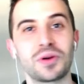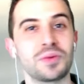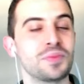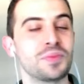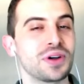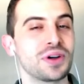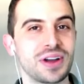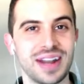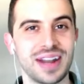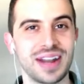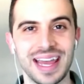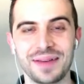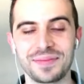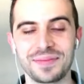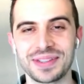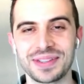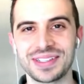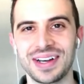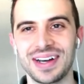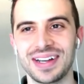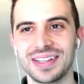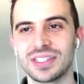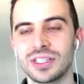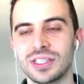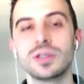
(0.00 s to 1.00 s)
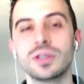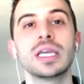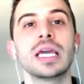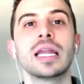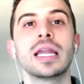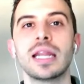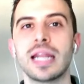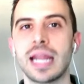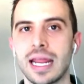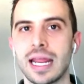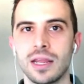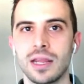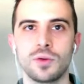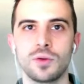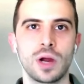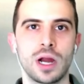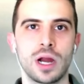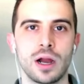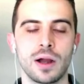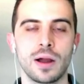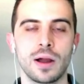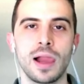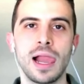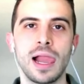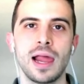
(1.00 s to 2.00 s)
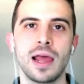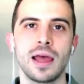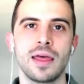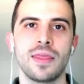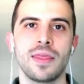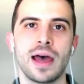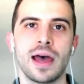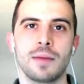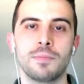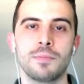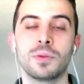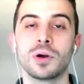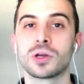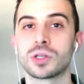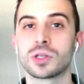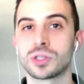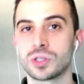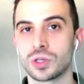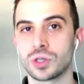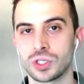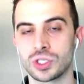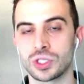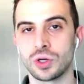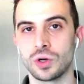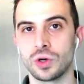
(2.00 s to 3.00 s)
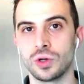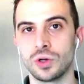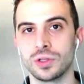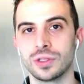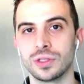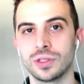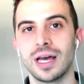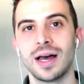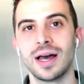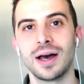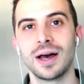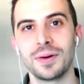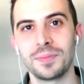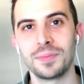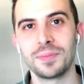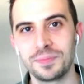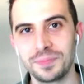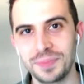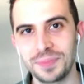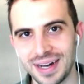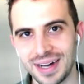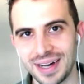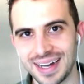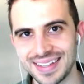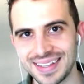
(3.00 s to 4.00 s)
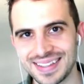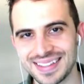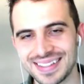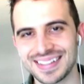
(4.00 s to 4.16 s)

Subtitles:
book on Amazon. So you can get it anywhere that books are sold. But